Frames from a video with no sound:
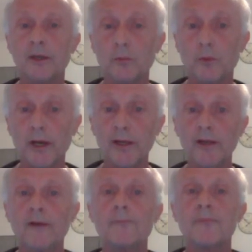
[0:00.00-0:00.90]
away
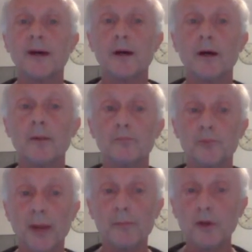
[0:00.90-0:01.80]

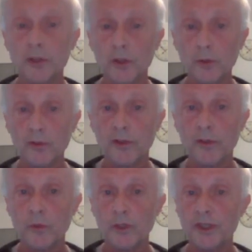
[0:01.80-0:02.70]
primal code,
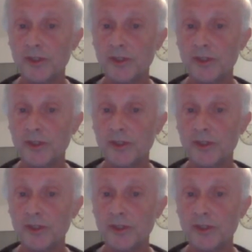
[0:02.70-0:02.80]
which is